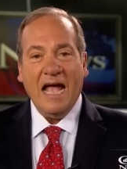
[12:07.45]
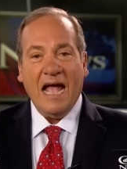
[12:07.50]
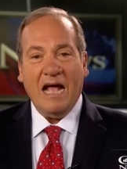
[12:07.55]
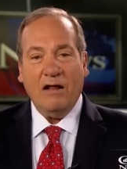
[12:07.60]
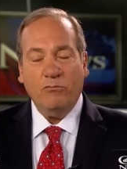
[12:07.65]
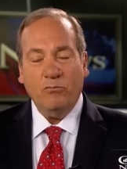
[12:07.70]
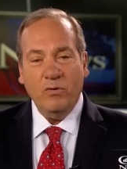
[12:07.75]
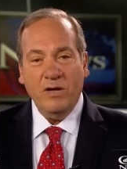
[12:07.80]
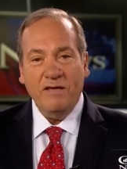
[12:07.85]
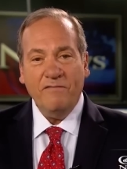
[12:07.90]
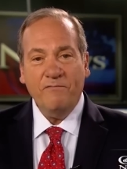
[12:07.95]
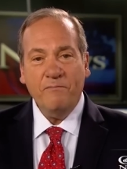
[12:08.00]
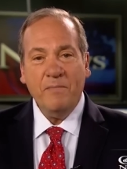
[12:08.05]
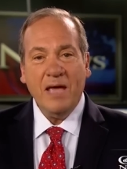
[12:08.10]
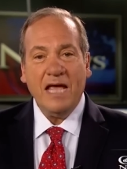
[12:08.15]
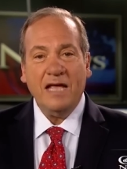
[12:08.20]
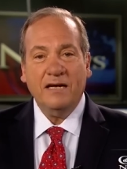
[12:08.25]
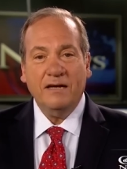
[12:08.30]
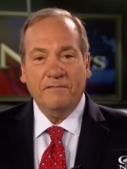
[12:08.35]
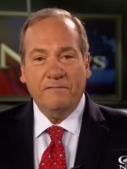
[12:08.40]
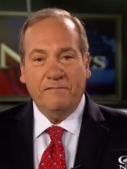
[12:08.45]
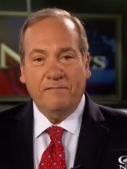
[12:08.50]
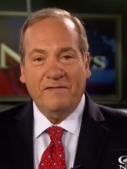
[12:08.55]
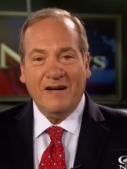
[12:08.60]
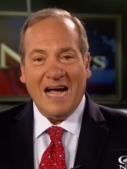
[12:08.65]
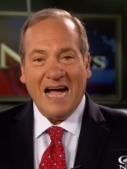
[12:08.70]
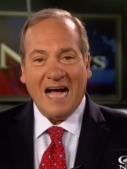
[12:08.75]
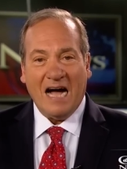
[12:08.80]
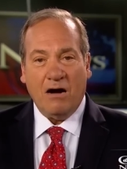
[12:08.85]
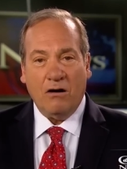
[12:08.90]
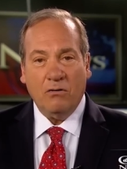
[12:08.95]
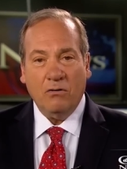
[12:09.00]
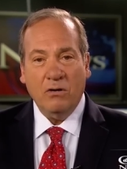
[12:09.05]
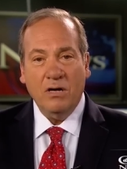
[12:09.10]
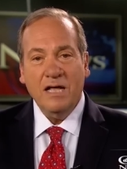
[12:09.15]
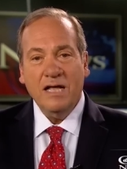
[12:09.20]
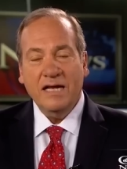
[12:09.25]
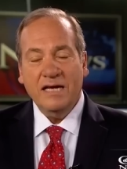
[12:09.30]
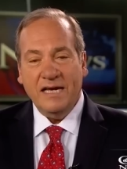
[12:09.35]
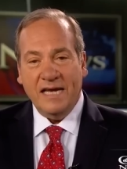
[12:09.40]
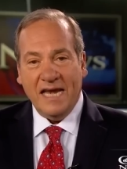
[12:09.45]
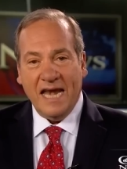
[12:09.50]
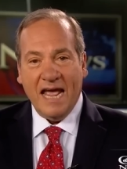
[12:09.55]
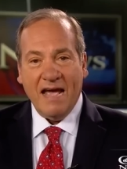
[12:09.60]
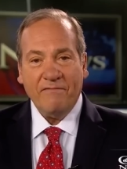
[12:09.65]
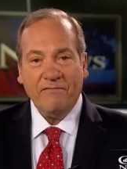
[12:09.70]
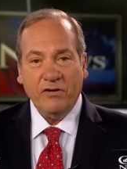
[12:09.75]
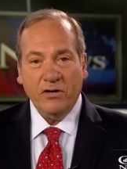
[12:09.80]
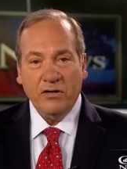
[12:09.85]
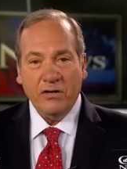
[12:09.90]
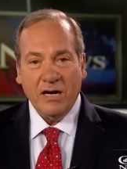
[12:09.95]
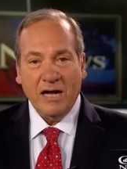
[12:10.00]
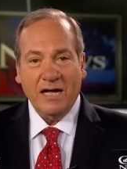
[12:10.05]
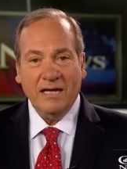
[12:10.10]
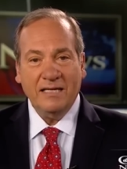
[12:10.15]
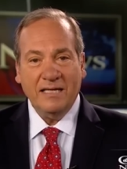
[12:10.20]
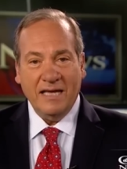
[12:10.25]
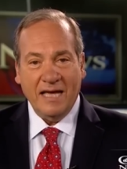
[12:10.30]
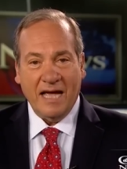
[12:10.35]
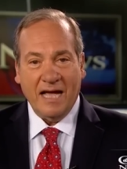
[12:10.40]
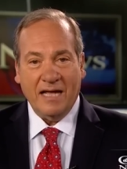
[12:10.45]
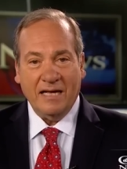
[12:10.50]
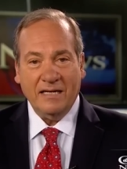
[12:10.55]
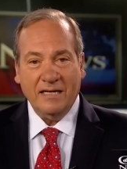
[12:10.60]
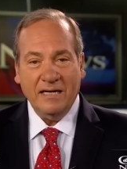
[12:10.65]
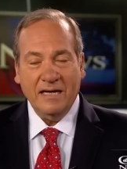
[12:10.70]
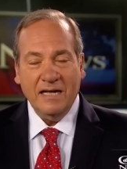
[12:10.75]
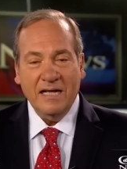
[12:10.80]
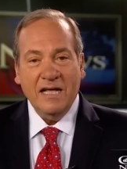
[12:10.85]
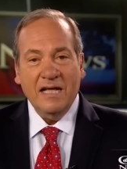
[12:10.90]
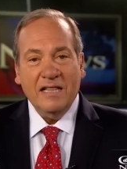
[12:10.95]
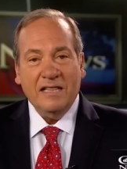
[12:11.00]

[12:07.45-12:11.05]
And we've made a vow, never again.